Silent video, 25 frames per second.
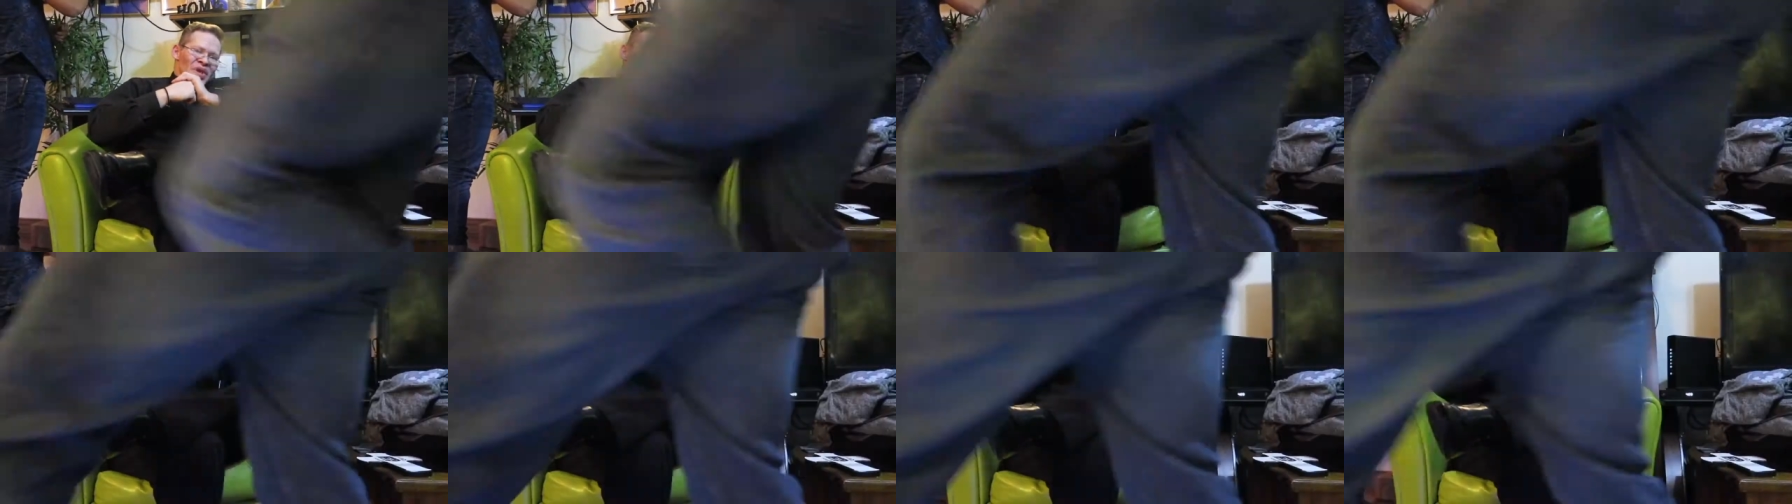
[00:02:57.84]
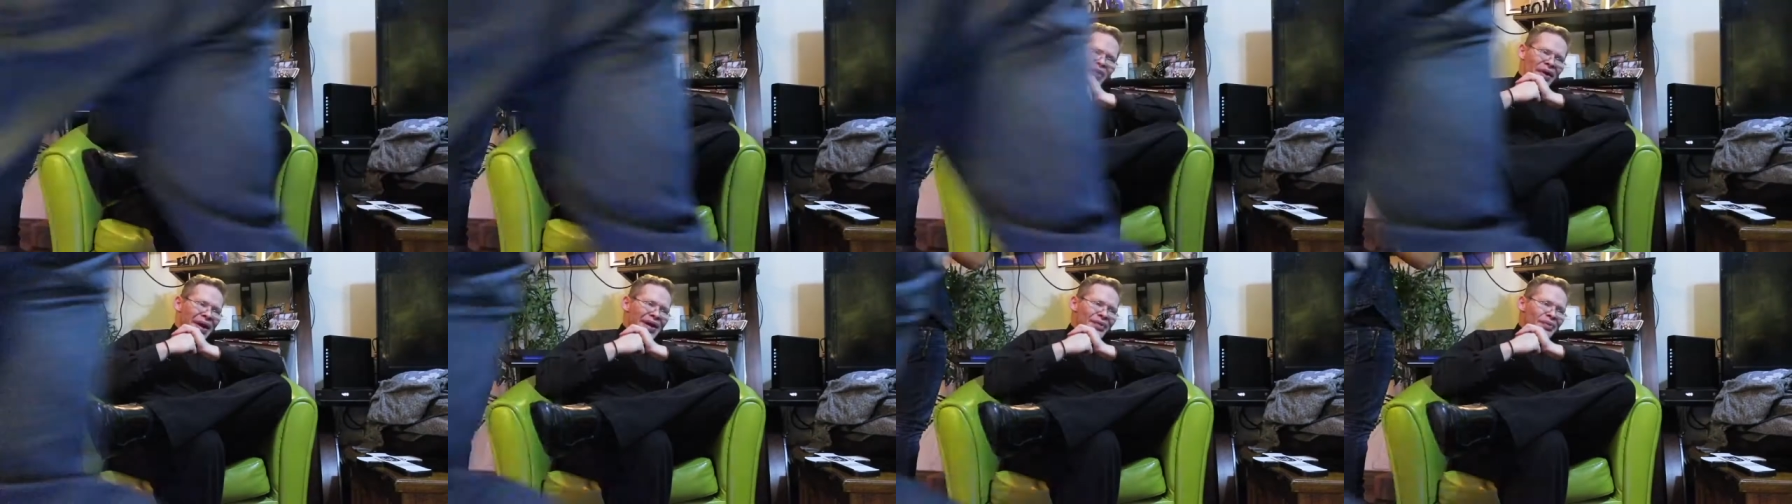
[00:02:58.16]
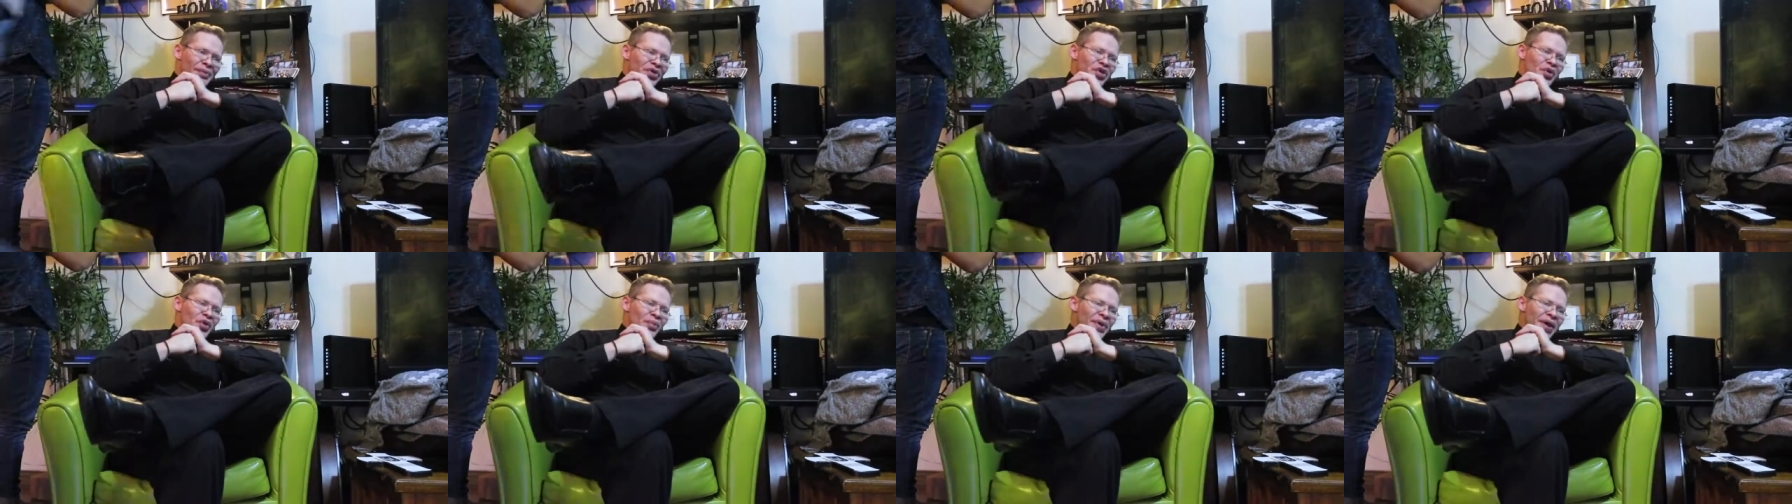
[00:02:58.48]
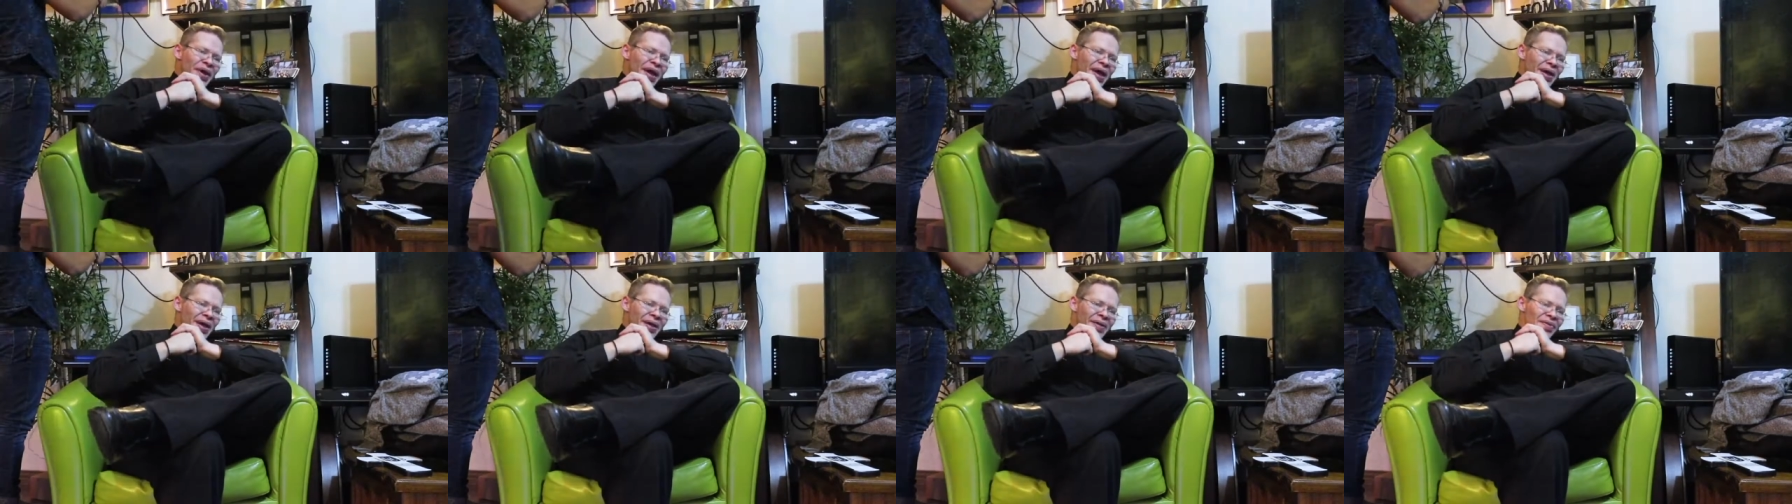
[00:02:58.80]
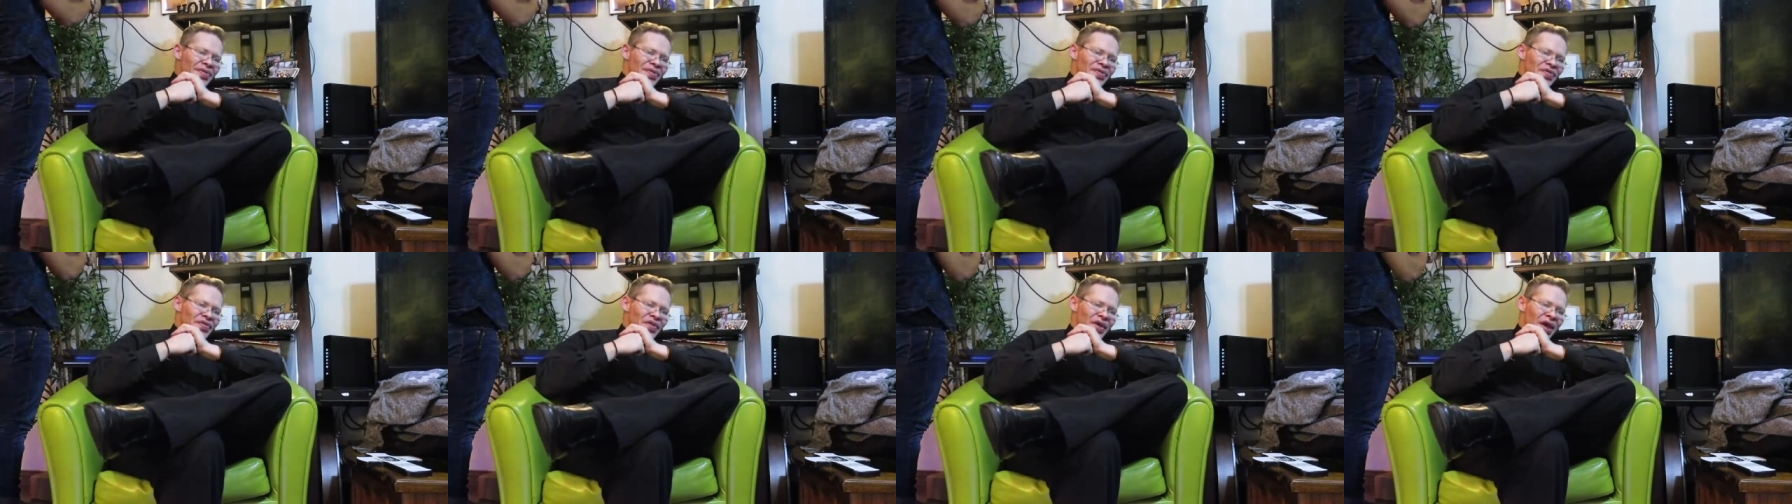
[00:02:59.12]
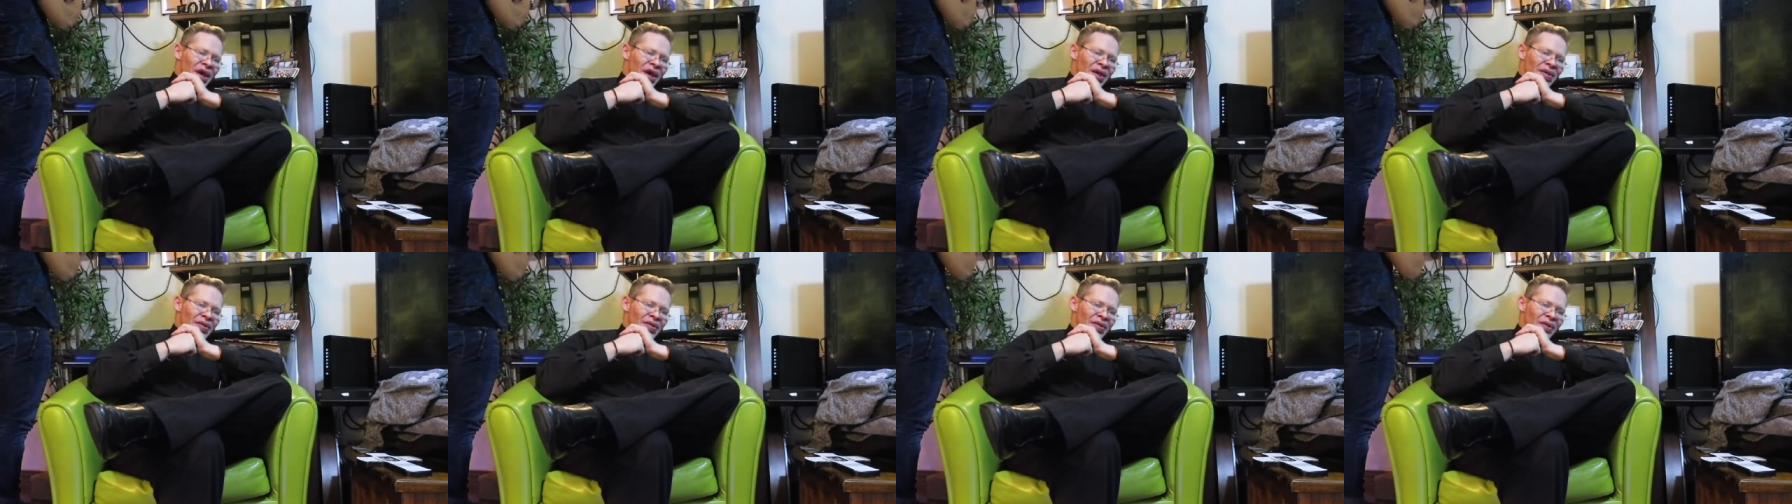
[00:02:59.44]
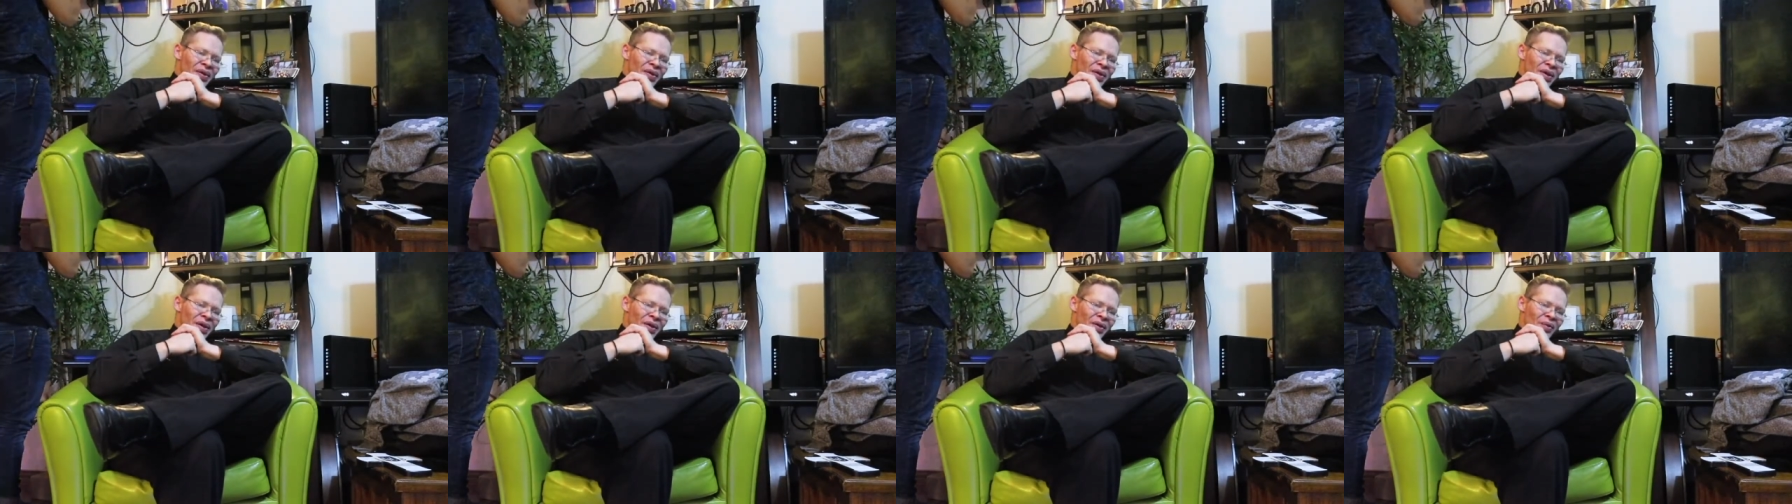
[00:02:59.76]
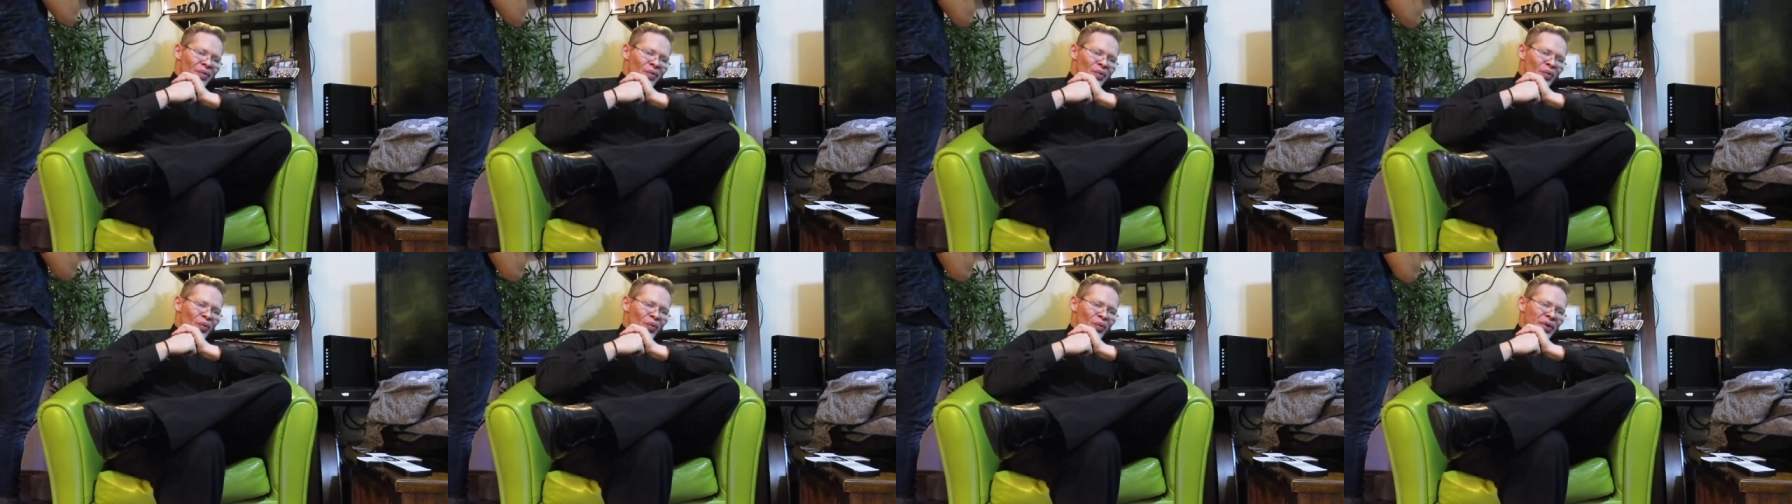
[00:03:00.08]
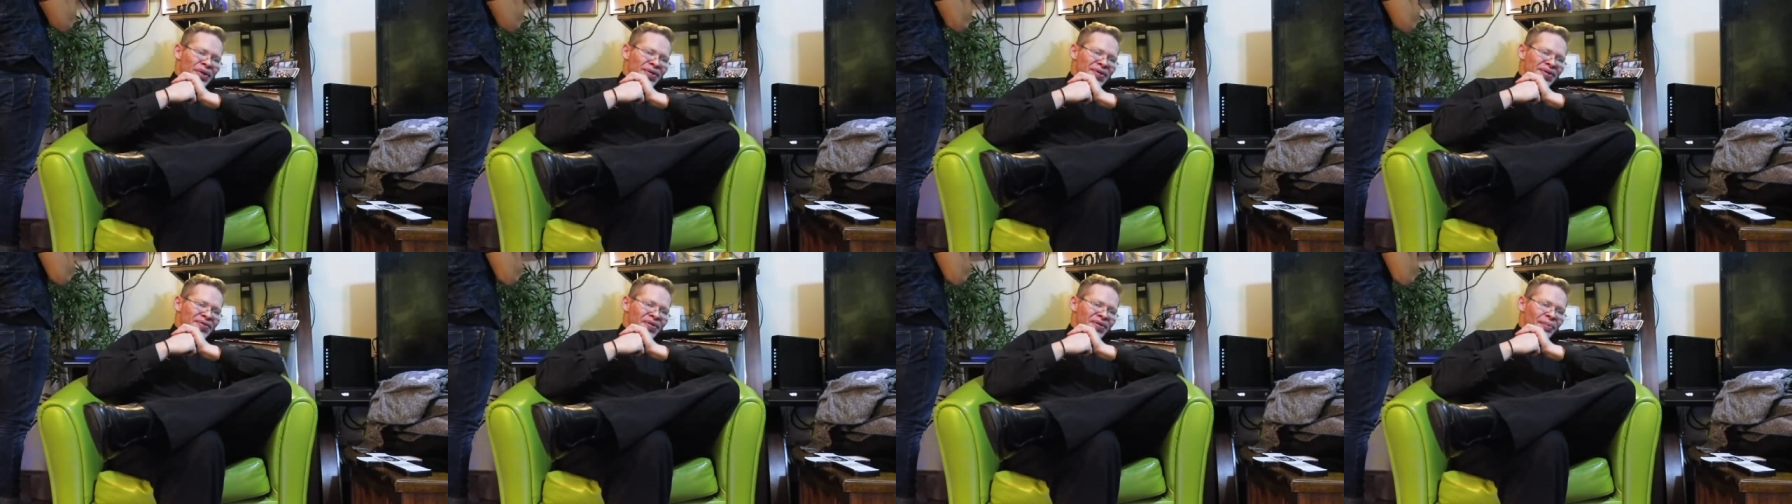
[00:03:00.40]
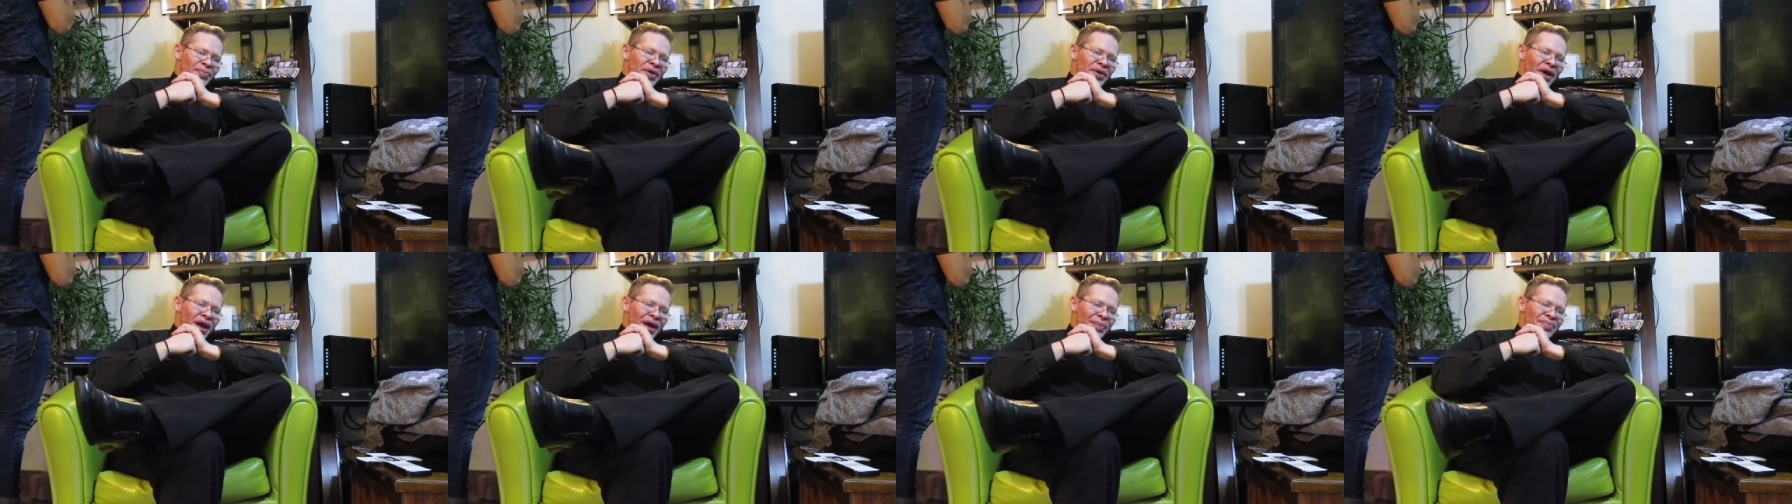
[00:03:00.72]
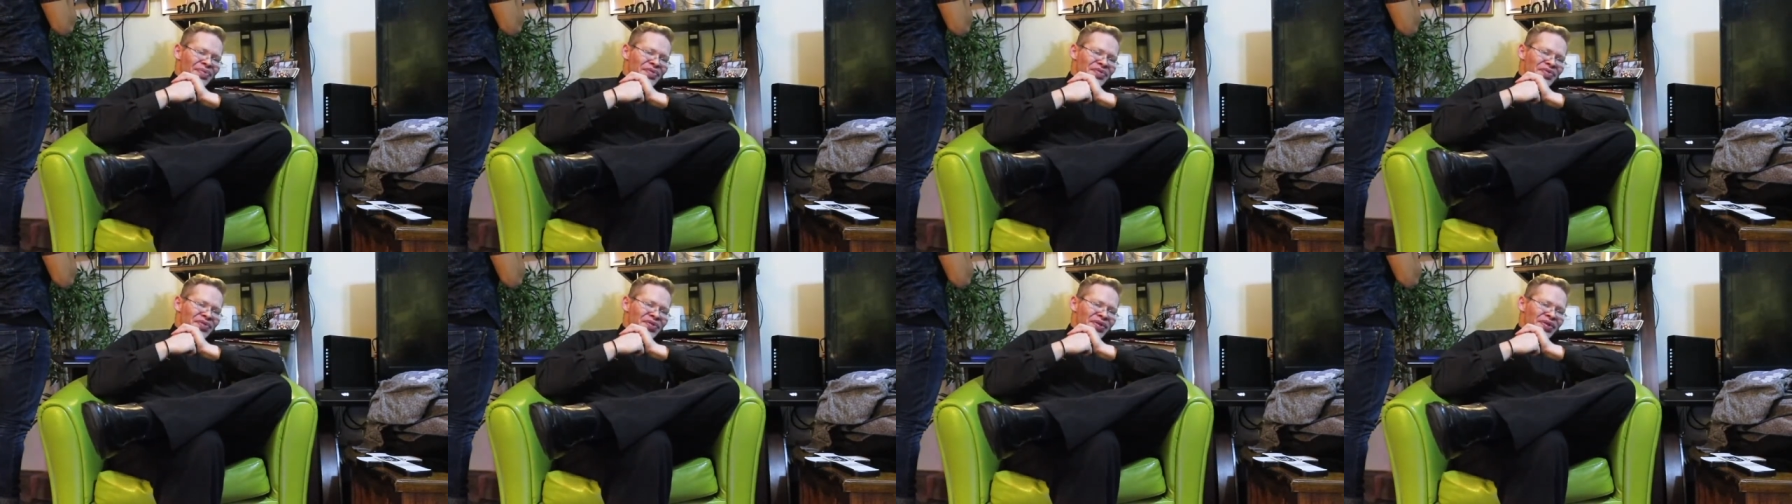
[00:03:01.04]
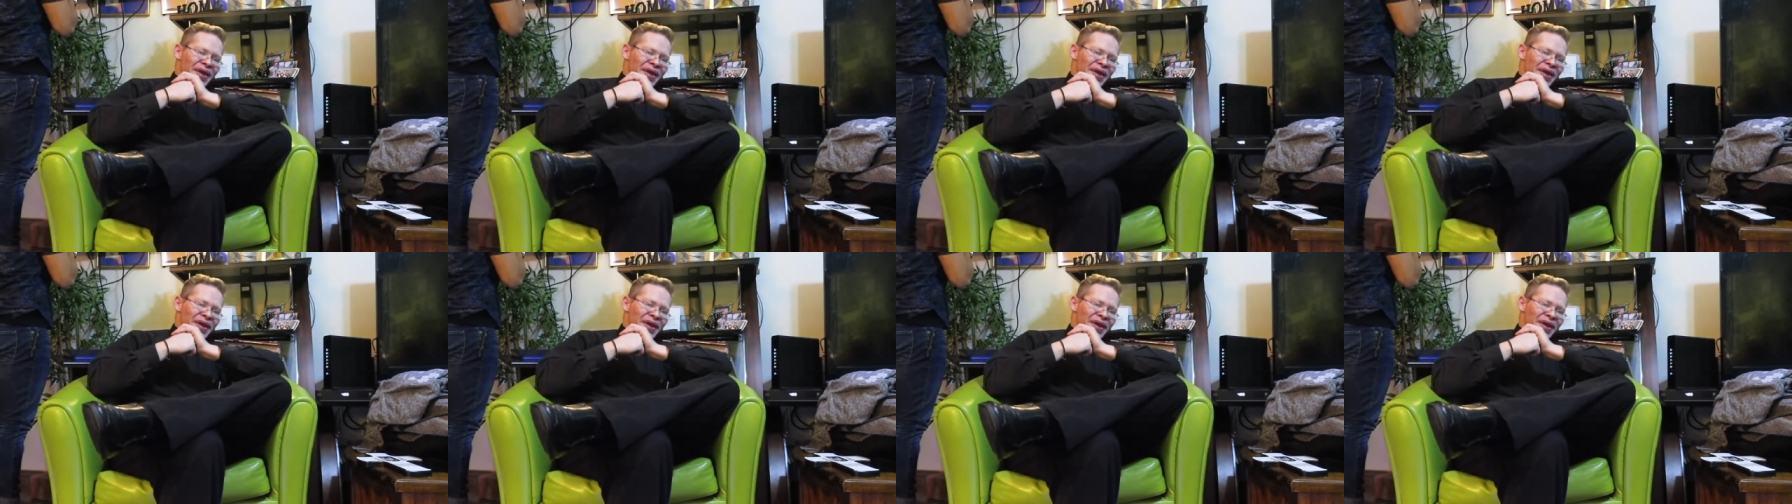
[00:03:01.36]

still created with human hands, and we sometimes